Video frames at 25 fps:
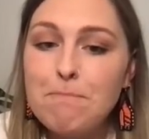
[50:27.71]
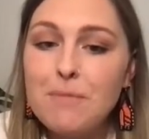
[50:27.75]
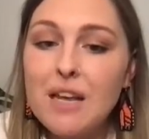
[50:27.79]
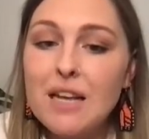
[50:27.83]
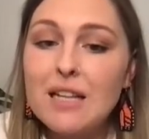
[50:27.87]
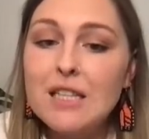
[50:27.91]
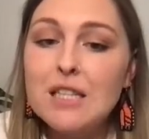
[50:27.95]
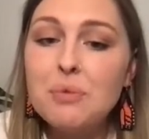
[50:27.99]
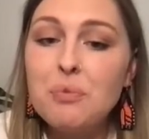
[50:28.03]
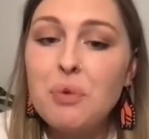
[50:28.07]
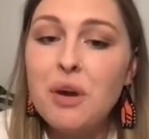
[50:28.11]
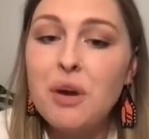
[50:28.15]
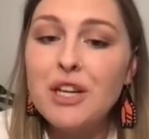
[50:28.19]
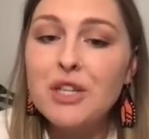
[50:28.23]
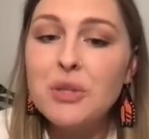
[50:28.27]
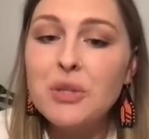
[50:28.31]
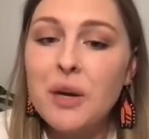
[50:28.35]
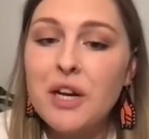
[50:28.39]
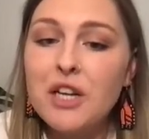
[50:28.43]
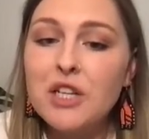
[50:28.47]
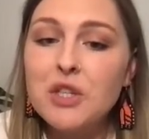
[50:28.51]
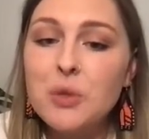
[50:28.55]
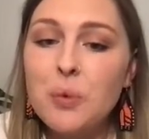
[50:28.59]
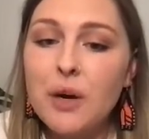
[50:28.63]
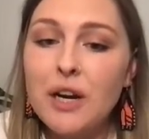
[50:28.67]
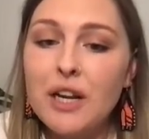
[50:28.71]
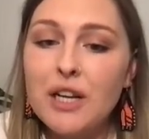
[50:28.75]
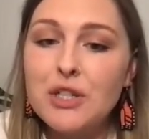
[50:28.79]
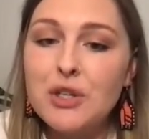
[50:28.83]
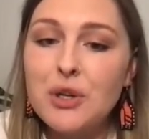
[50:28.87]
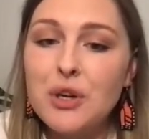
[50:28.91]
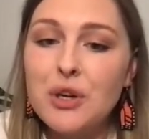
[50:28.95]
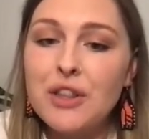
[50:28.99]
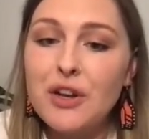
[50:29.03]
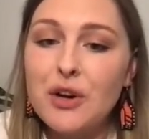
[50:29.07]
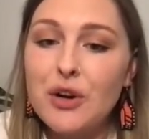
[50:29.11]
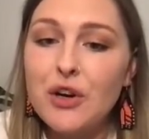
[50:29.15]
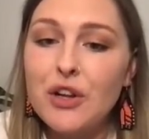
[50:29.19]
In spring 2020,
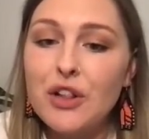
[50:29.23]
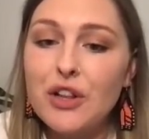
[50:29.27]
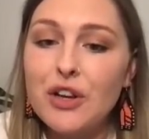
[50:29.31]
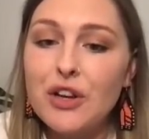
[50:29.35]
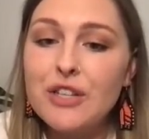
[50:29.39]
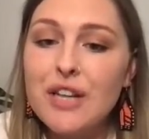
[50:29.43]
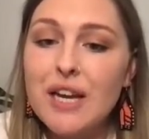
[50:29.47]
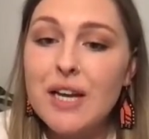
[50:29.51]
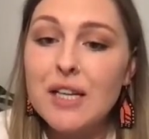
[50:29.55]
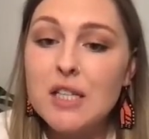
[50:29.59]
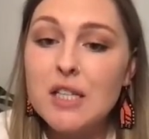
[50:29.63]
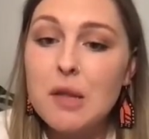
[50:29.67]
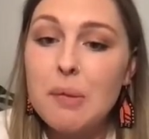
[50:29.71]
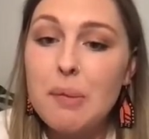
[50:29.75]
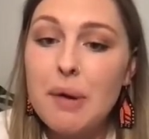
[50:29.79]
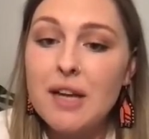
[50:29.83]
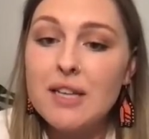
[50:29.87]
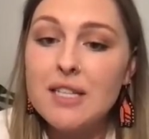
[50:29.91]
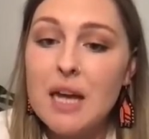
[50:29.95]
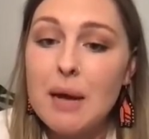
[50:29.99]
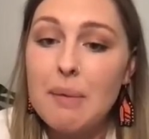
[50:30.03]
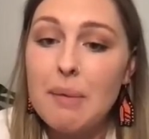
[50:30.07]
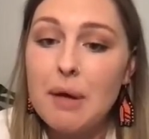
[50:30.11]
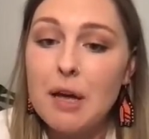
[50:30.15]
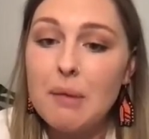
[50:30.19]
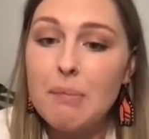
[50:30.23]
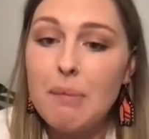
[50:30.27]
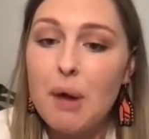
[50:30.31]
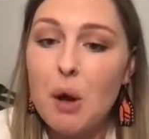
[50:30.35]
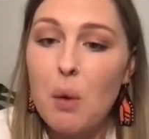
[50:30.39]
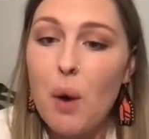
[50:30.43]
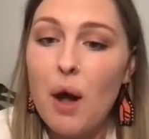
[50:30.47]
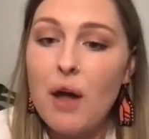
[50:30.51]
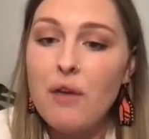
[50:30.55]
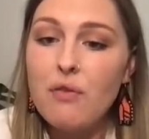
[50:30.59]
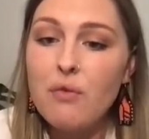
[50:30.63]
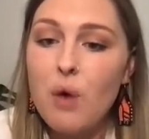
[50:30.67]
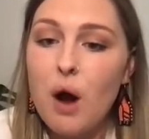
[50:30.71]
during the earlier days of the pandemic, my
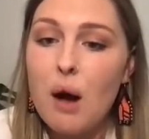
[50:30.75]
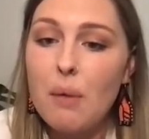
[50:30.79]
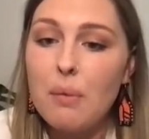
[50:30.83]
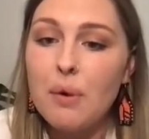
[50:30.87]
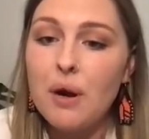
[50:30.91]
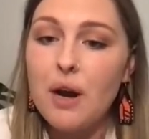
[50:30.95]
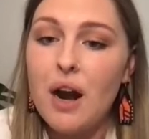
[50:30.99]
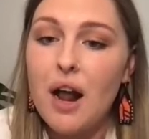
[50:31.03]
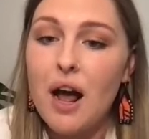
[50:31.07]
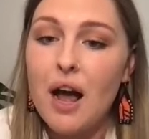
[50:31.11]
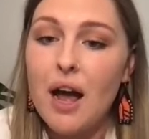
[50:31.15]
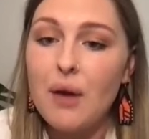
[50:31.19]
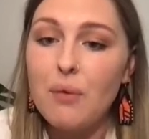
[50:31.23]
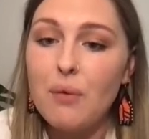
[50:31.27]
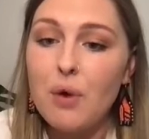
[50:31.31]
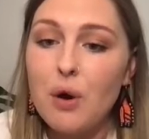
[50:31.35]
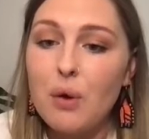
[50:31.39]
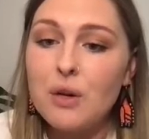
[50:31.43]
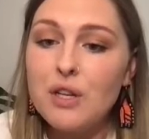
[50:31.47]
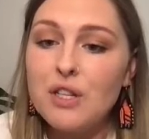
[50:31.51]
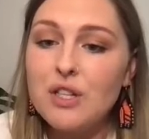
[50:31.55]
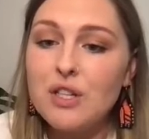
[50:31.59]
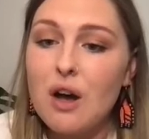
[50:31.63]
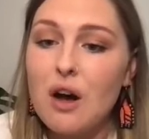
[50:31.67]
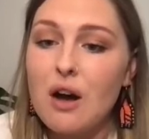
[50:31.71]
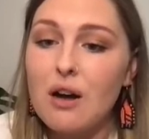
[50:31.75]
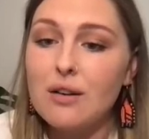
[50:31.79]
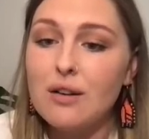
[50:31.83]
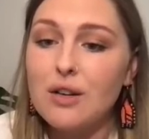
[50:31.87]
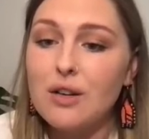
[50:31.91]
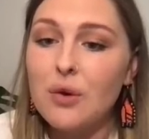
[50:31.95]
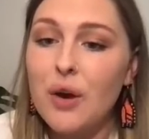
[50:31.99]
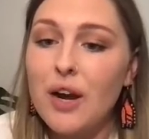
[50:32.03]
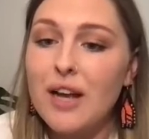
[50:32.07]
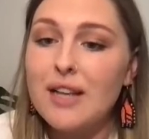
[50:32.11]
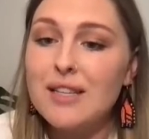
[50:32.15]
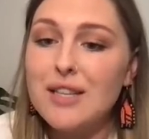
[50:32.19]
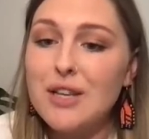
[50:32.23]
wife Robin and I wrote a song,
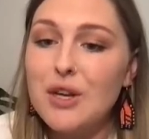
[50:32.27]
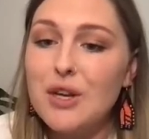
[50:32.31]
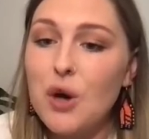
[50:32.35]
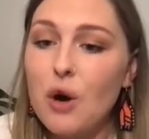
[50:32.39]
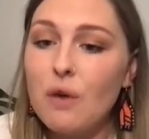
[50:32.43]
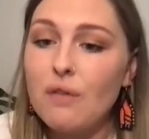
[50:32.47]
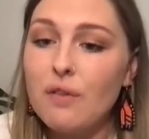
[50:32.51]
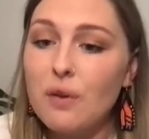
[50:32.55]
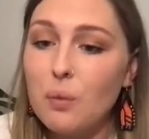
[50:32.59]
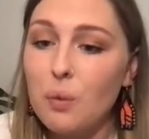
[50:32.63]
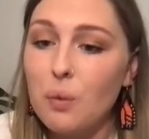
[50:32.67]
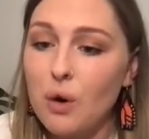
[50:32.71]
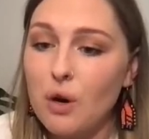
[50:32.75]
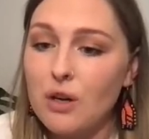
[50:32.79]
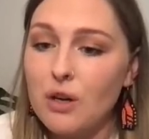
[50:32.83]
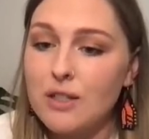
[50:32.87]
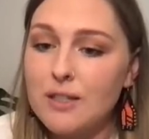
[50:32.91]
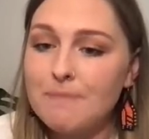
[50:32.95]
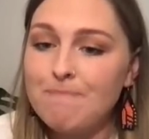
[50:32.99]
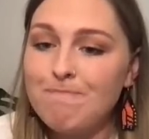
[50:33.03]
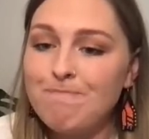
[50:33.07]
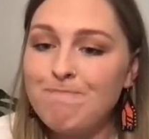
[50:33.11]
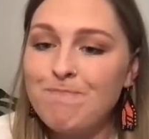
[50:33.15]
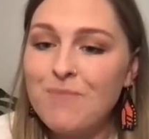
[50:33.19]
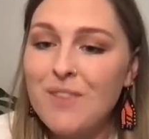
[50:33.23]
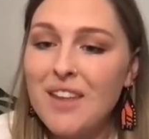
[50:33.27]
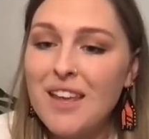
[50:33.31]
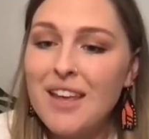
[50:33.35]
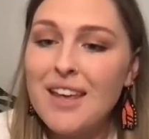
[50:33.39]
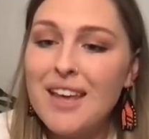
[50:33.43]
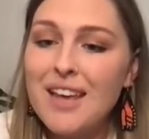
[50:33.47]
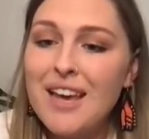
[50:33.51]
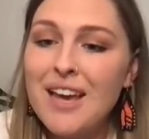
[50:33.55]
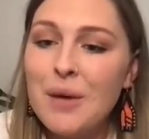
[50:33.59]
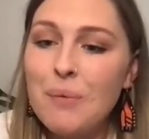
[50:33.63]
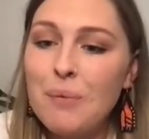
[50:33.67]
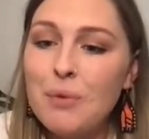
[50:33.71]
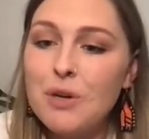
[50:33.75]
Crazy COVID World,
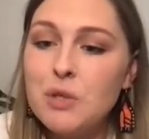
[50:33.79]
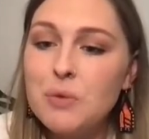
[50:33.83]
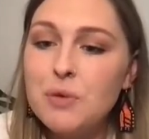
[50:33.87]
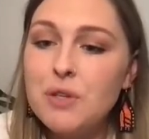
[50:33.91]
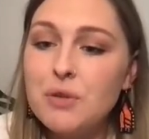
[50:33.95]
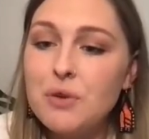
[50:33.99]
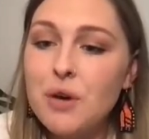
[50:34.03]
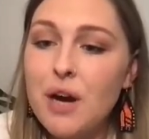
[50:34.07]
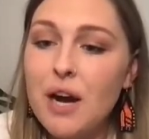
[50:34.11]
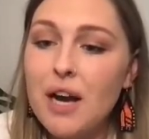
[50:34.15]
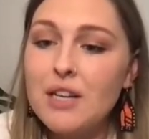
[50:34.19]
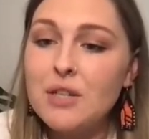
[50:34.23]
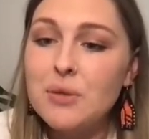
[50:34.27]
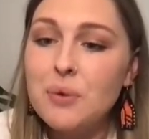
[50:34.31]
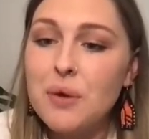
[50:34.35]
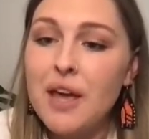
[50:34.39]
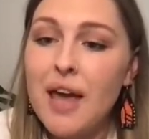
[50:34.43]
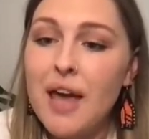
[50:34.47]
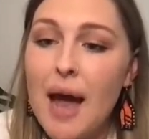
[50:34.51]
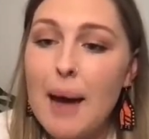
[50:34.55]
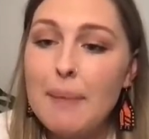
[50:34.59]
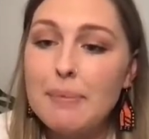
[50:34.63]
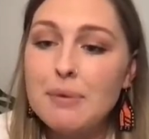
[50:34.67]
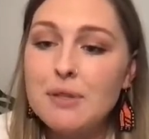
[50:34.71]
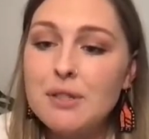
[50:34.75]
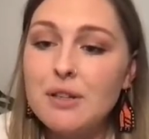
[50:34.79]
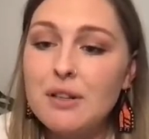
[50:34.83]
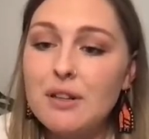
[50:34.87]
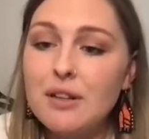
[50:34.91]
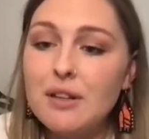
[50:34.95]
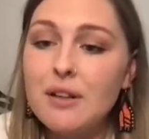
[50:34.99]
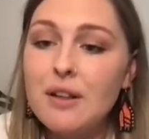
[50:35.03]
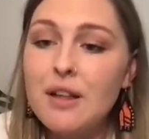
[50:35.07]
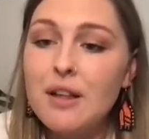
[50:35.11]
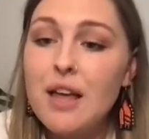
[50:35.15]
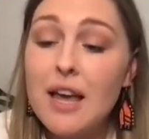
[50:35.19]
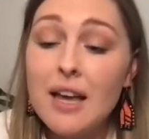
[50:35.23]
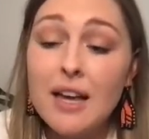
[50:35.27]
in which we tried to
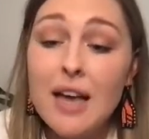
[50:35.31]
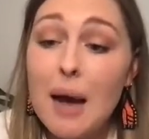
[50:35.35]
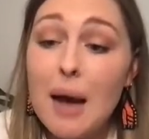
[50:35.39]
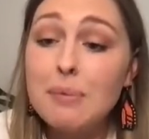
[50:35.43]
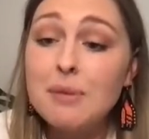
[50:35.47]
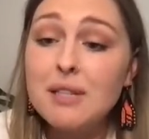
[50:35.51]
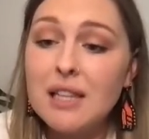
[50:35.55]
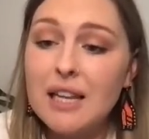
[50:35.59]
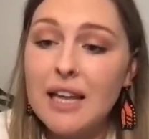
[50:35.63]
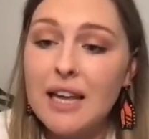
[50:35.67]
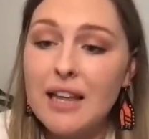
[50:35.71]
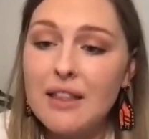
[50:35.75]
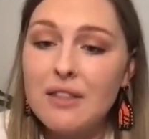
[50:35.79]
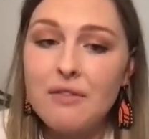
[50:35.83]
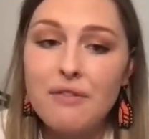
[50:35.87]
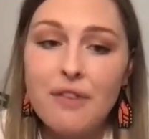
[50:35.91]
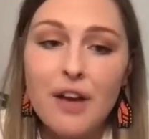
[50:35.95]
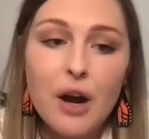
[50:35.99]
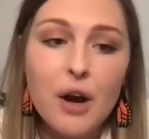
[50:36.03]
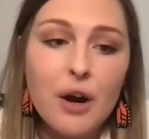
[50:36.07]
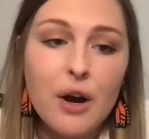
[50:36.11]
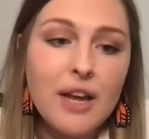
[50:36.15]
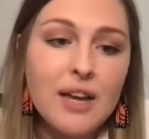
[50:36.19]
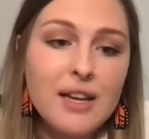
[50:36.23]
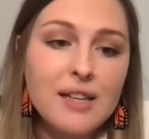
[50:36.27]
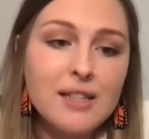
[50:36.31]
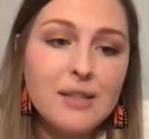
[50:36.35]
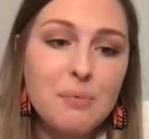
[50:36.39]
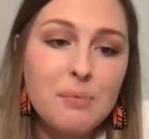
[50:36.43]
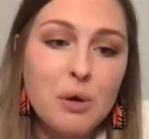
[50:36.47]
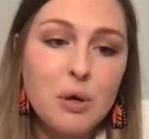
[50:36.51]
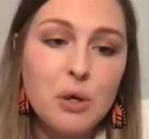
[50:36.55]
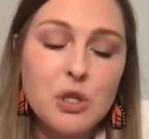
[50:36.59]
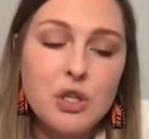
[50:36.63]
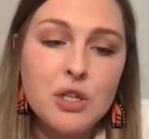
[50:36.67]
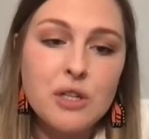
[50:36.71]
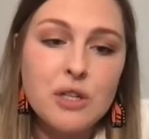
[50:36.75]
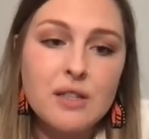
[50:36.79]
encapsulate the various
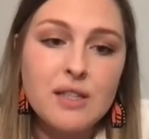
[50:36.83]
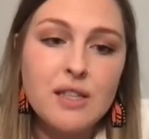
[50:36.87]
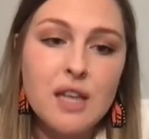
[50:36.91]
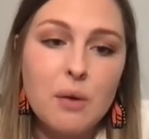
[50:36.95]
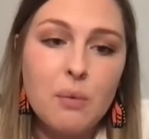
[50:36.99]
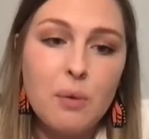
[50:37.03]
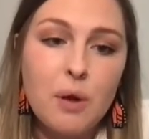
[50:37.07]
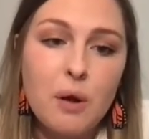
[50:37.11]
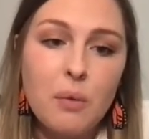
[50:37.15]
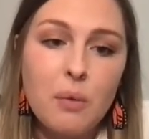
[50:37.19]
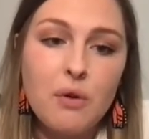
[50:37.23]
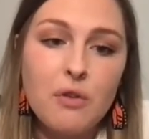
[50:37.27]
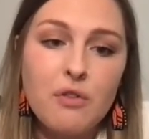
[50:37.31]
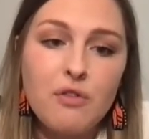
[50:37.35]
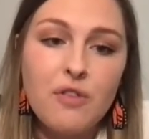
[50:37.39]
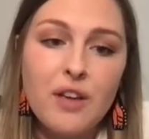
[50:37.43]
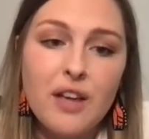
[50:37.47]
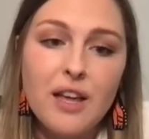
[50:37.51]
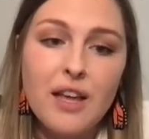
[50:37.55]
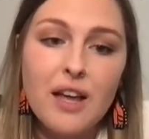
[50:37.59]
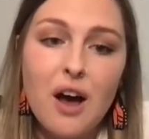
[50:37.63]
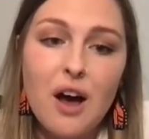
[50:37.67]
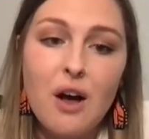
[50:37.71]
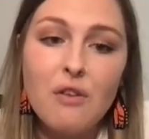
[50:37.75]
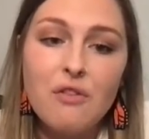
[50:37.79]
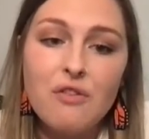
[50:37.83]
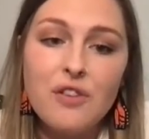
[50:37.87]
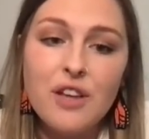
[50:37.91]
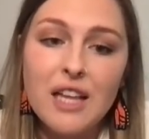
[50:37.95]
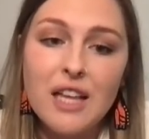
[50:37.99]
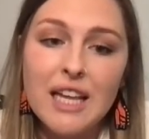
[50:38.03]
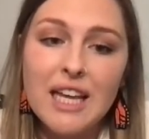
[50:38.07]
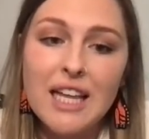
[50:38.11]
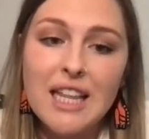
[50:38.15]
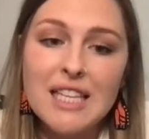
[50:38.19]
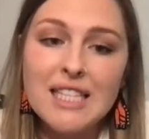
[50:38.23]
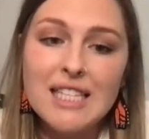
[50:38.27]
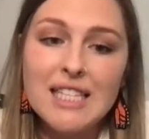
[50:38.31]
emotions that we were all
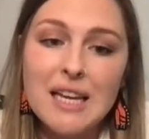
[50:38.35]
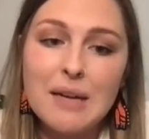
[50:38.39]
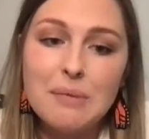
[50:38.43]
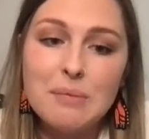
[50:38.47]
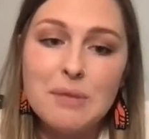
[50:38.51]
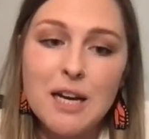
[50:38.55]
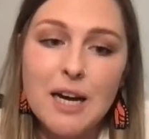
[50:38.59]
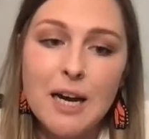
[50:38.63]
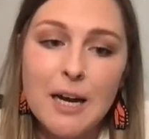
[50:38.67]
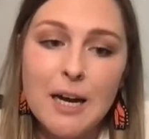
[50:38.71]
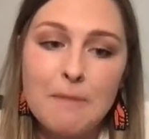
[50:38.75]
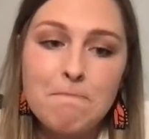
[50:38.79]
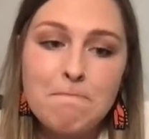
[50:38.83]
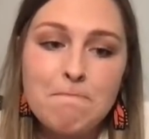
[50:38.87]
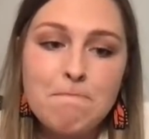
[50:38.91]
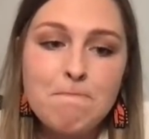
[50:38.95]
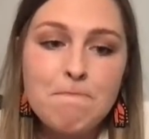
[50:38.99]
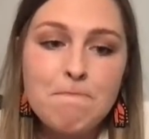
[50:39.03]
feeling at the same time.